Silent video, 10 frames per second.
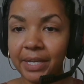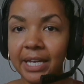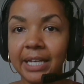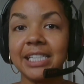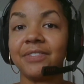
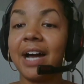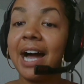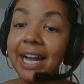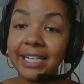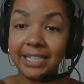Because if
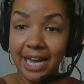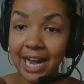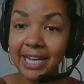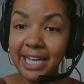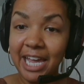I
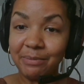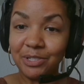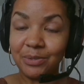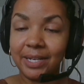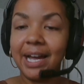came
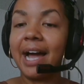to it,